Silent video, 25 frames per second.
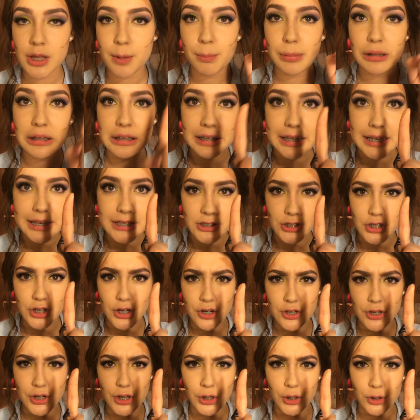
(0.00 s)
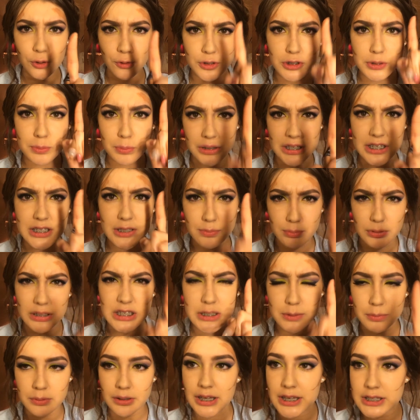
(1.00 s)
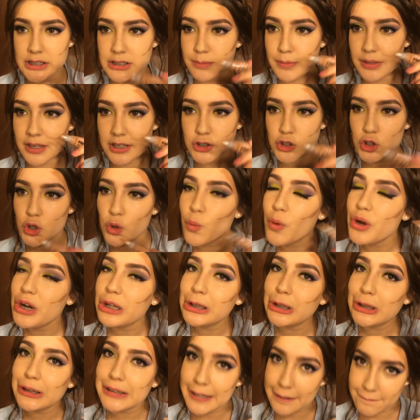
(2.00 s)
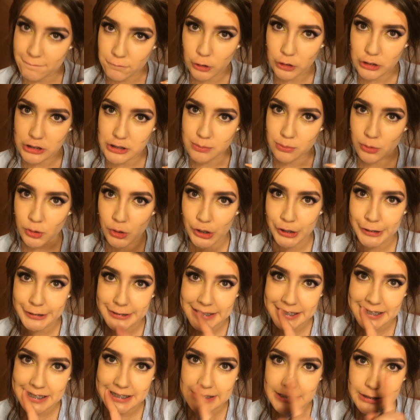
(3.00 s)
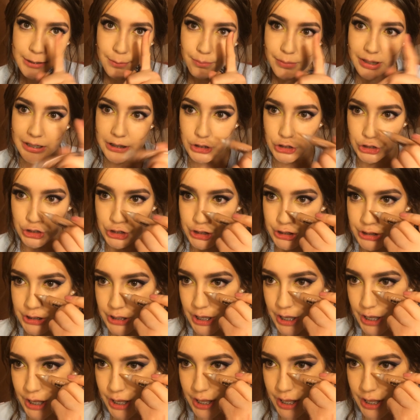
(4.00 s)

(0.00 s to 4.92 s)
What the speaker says: Please do your nose, please, because you don't want to look like Voldemort in some pictures.